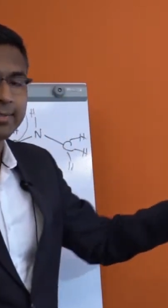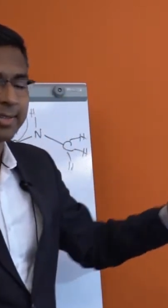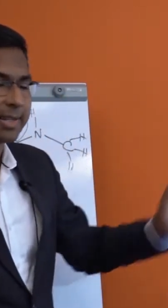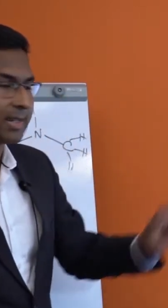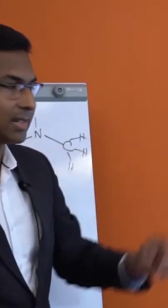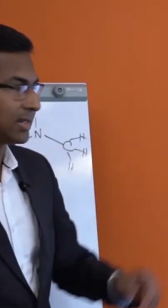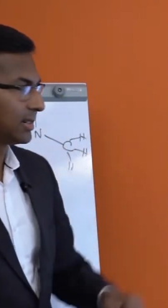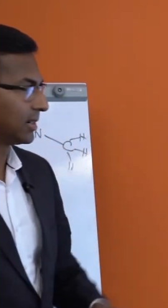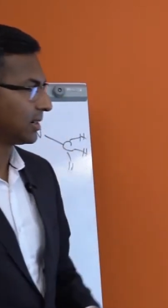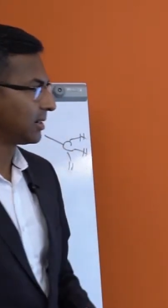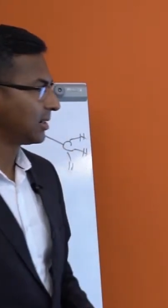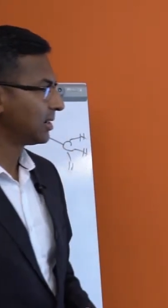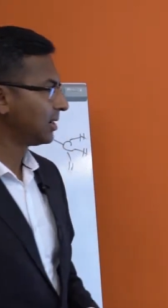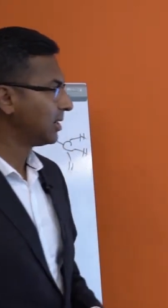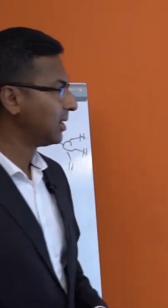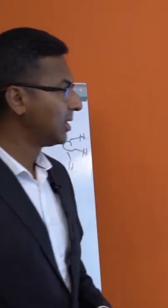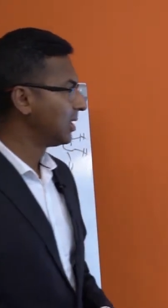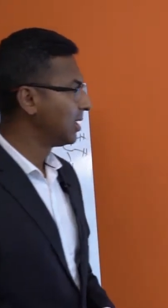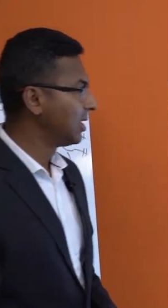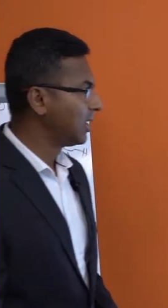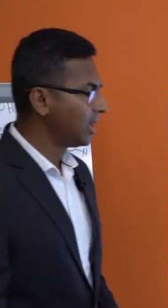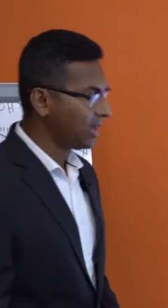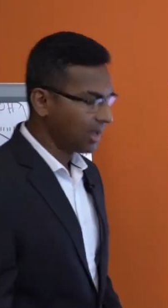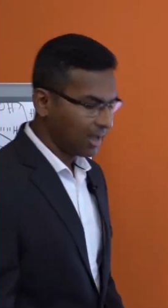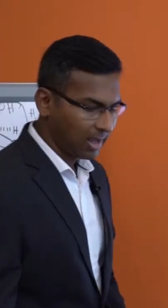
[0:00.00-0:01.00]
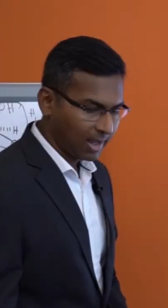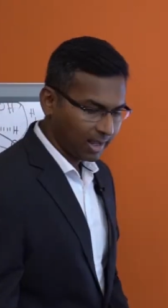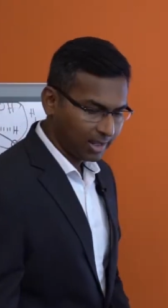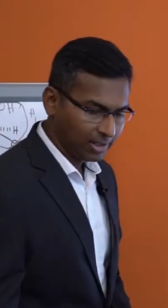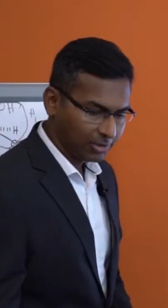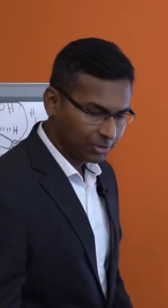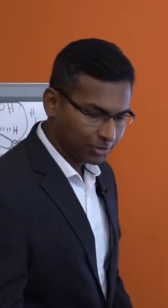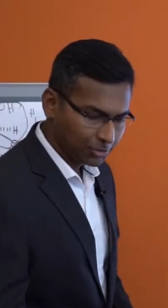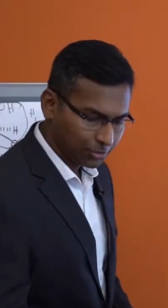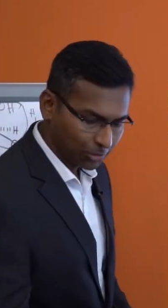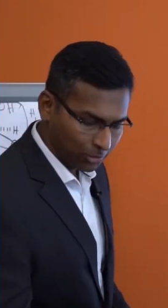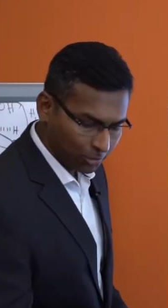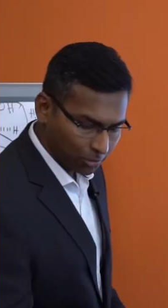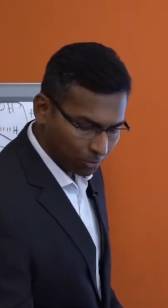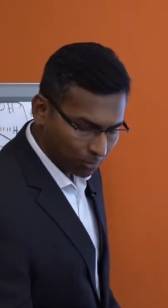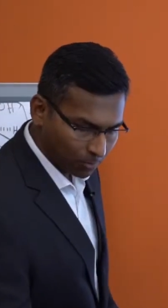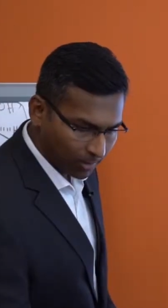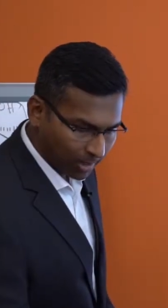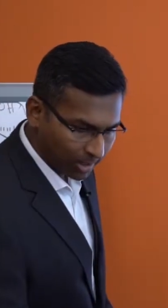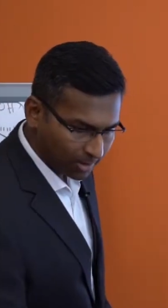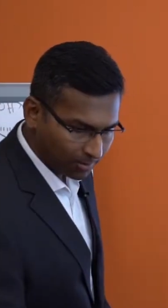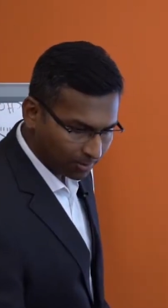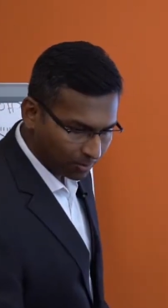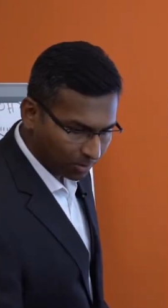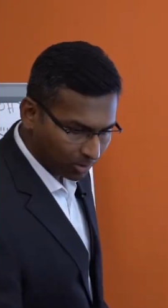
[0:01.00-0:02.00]
center. I'll show you
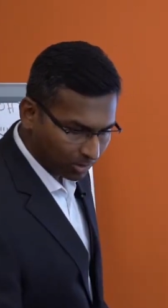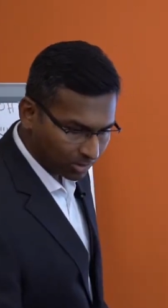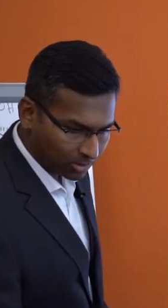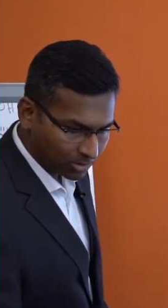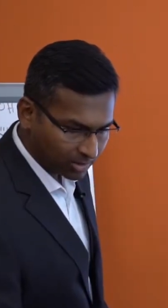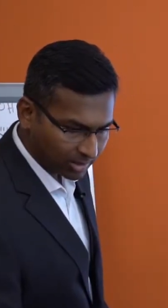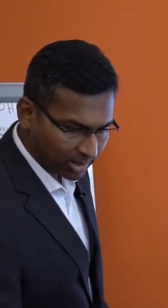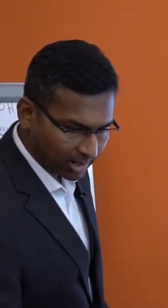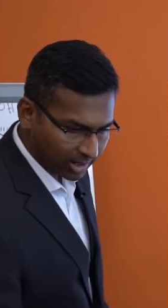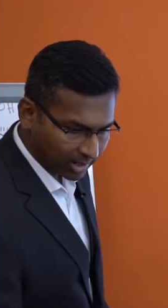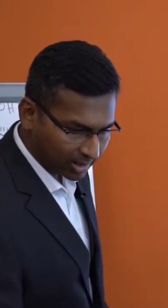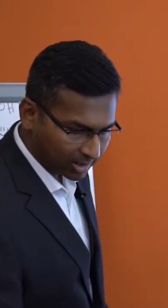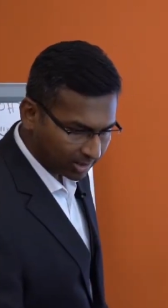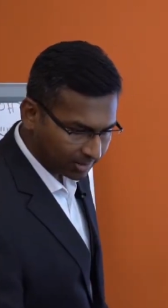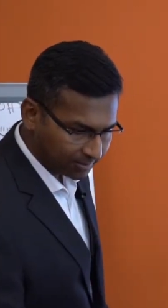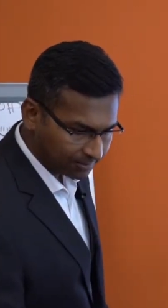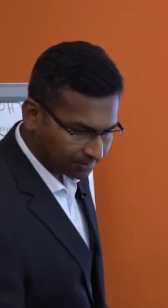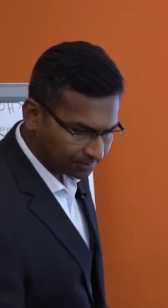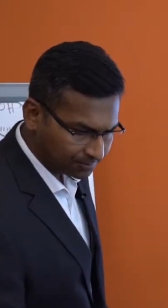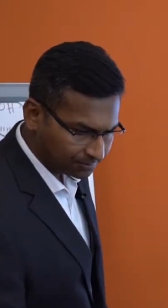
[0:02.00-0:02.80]
one more drug.